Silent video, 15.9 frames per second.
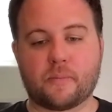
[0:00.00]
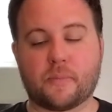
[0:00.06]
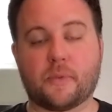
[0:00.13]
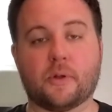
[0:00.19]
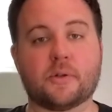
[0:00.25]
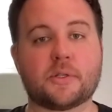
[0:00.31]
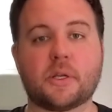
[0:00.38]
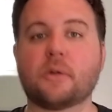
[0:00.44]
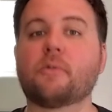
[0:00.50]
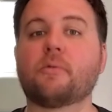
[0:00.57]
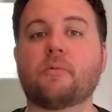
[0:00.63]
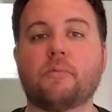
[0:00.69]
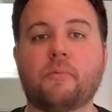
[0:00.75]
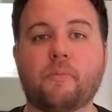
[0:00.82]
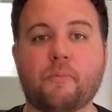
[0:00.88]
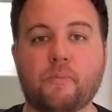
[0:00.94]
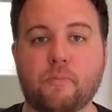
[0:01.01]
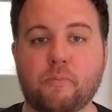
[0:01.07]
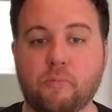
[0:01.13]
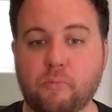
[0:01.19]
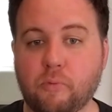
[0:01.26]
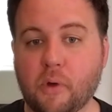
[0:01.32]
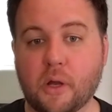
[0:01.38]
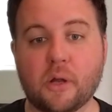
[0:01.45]
there's a
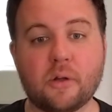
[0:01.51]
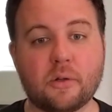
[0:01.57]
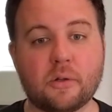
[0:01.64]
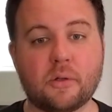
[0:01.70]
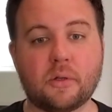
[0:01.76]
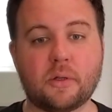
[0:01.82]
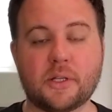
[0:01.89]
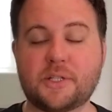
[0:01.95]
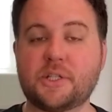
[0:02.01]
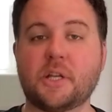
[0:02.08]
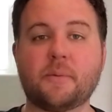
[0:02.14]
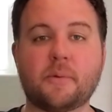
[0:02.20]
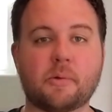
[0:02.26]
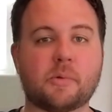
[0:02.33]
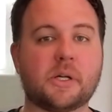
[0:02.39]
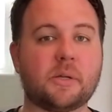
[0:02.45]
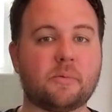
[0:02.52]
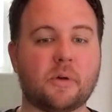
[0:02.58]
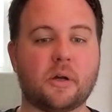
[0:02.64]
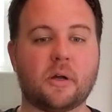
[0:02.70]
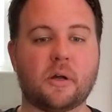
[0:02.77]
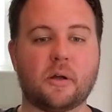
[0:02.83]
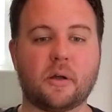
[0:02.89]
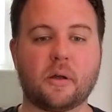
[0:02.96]
real legitimate world
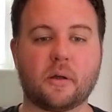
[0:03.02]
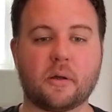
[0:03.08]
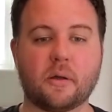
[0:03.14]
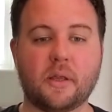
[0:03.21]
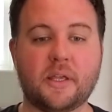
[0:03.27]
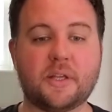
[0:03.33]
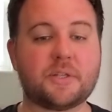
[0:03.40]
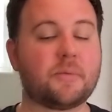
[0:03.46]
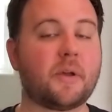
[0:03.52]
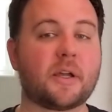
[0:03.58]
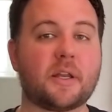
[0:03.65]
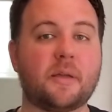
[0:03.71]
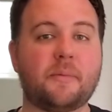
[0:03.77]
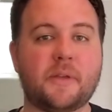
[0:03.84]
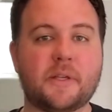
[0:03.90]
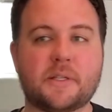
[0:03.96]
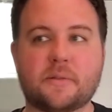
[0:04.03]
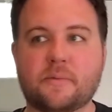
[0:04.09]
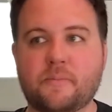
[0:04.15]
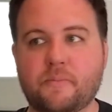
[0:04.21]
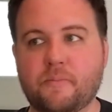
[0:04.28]
where Eetu Mäkiniemi is